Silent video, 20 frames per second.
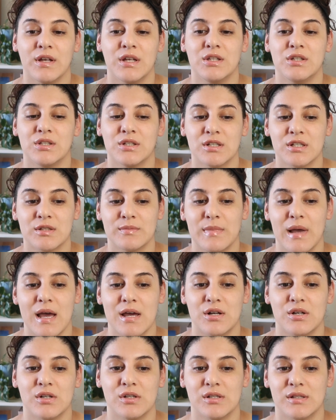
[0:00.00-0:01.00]
It just
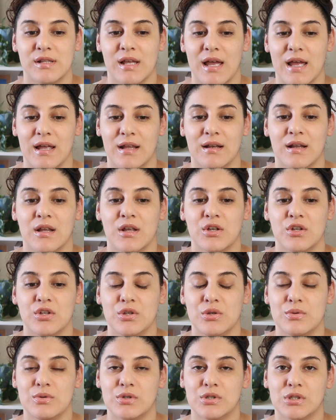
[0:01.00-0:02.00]
matters that
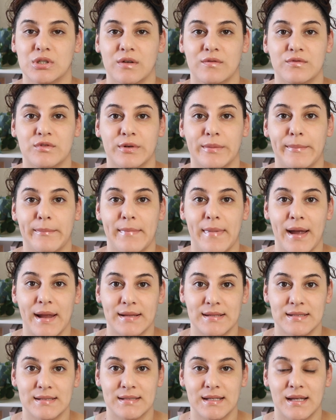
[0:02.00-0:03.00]
you shift your
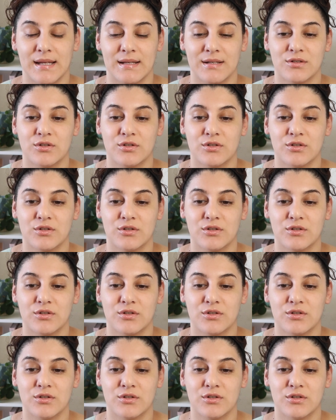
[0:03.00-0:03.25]
mindset